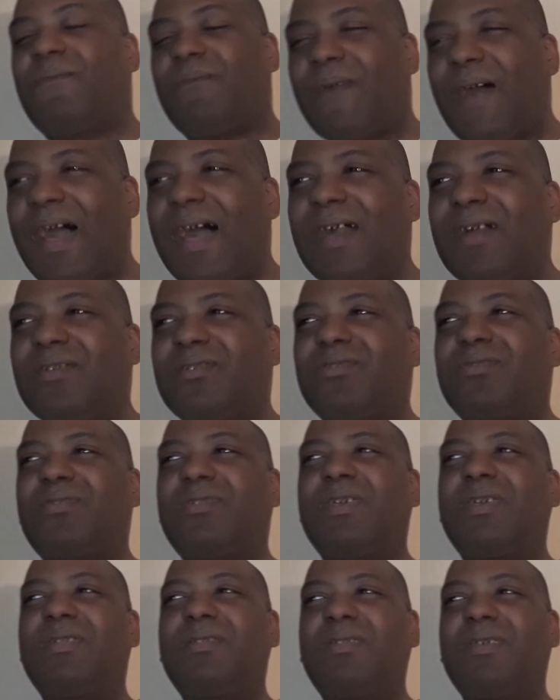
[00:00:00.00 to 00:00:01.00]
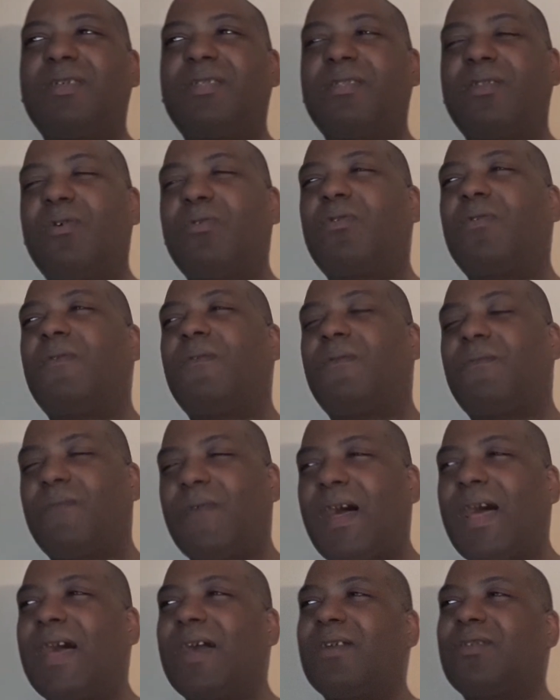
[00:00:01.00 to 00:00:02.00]
Fox, the local
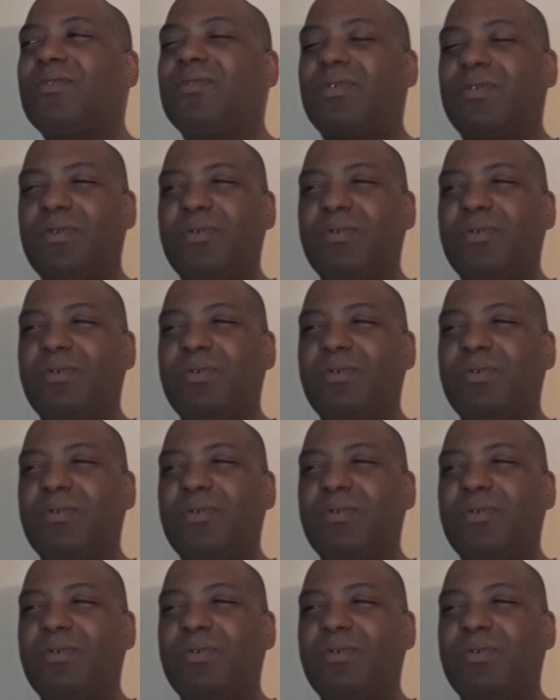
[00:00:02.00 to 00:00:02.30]
Fox